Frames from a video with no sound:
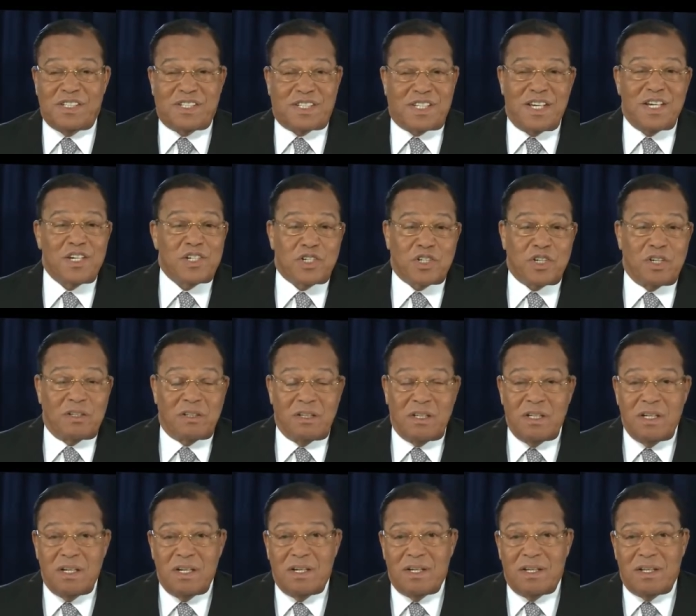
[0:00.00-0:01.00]

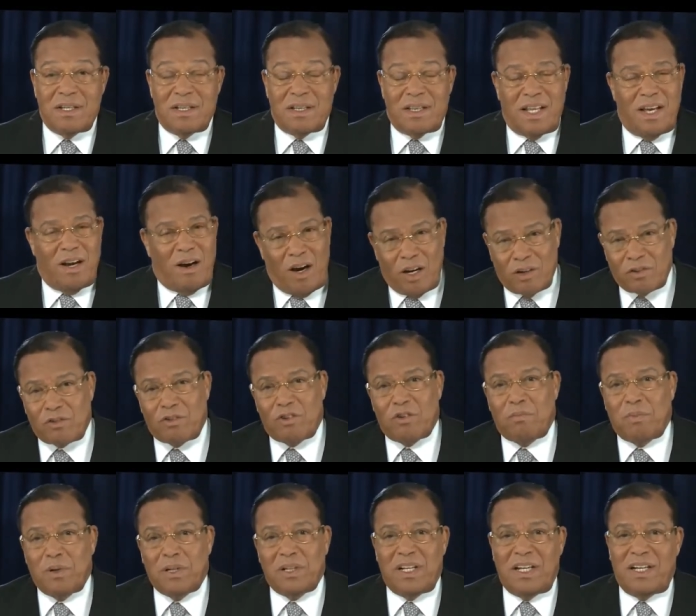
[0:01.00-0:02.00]
decision. The
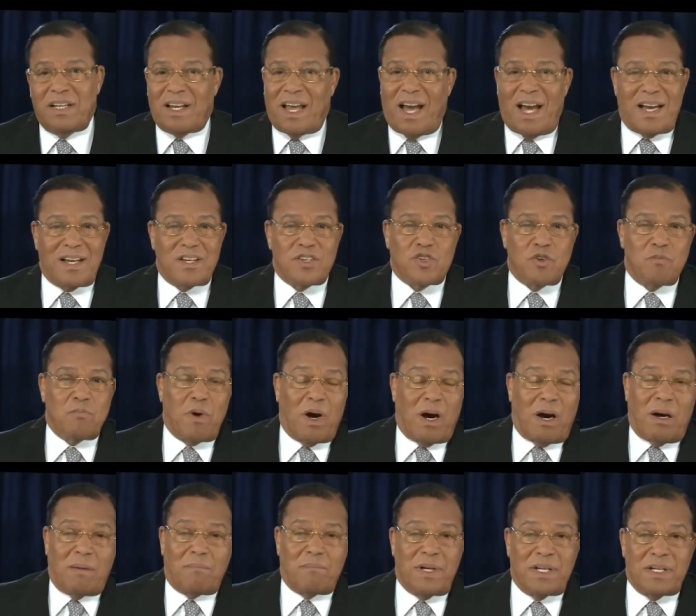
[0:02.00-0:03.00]
Honorable Elijah
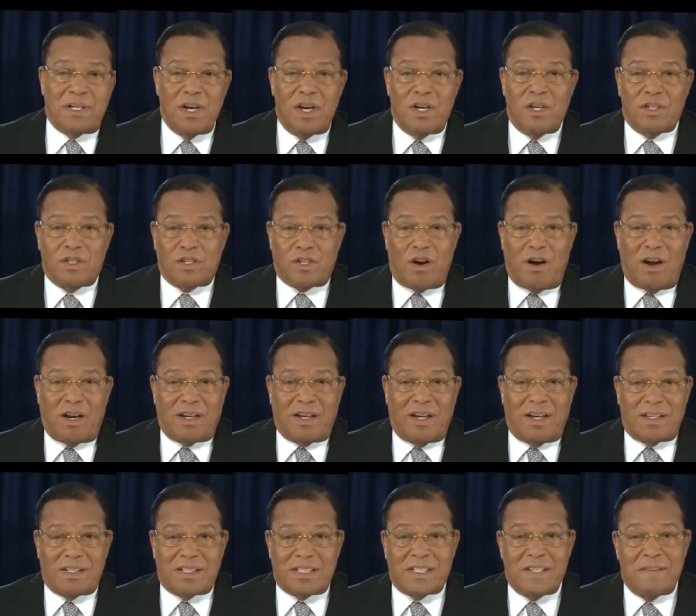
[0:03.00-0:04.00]
Muhammad taught
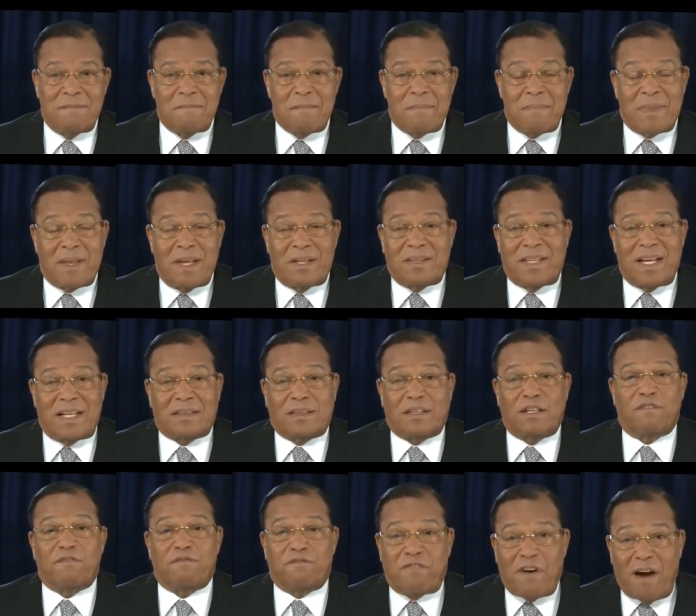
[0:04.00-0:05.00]
us
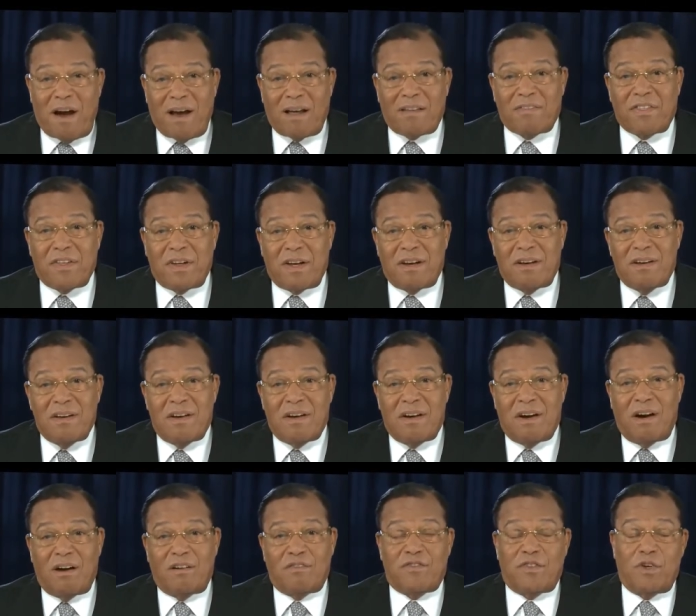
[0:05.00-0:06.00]
that the father
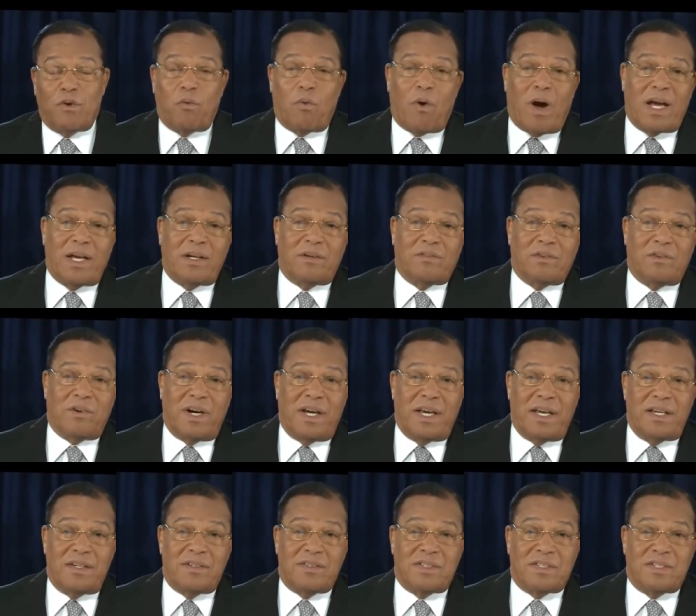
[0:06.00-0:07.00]
of the white
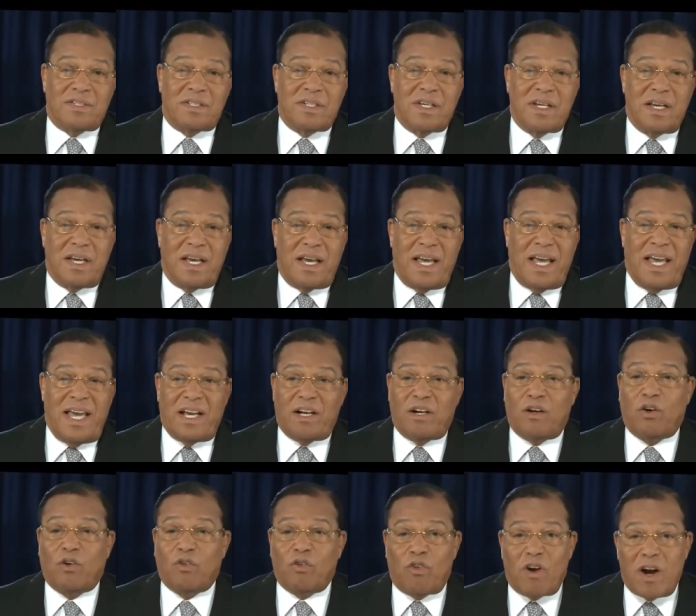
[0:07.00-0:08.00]
race, a
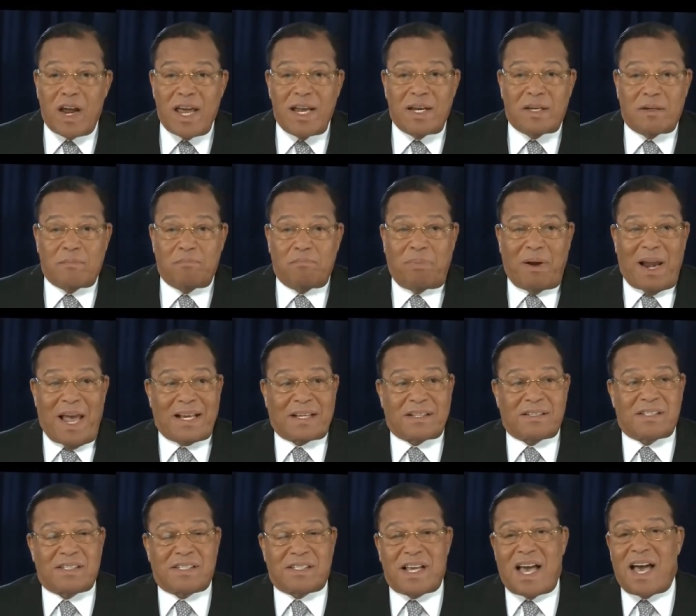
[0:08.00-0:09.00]
great
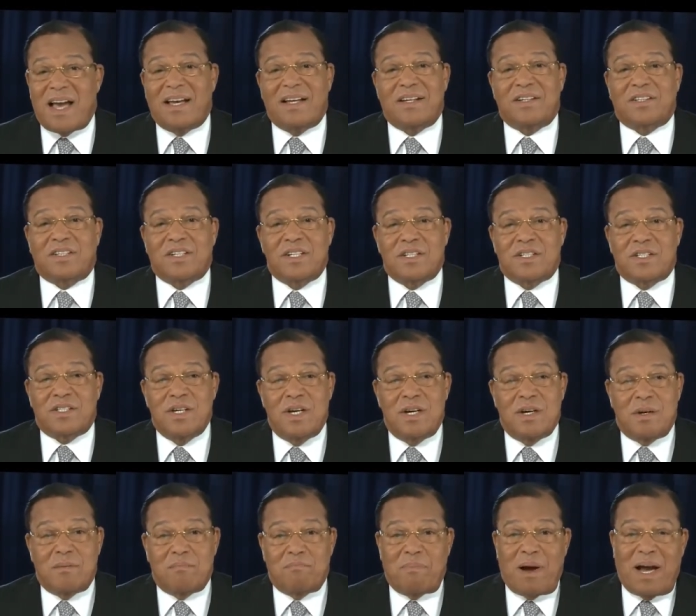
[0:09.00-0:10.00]
black scientist
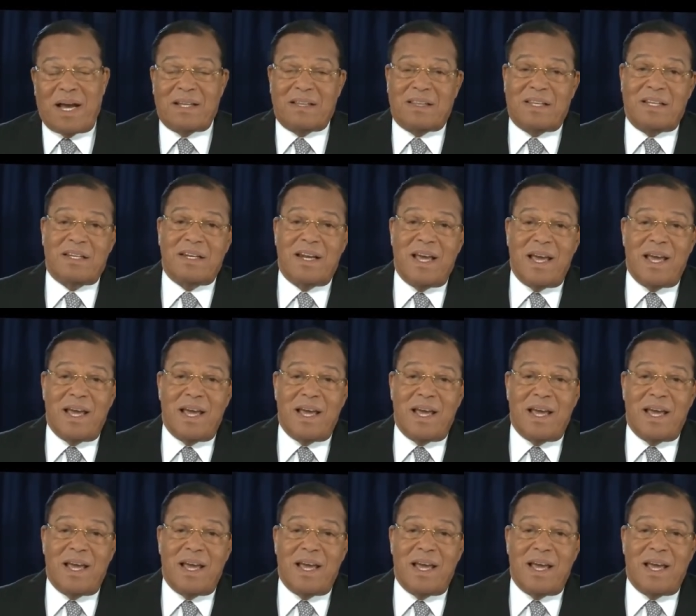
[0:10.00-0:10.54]
by the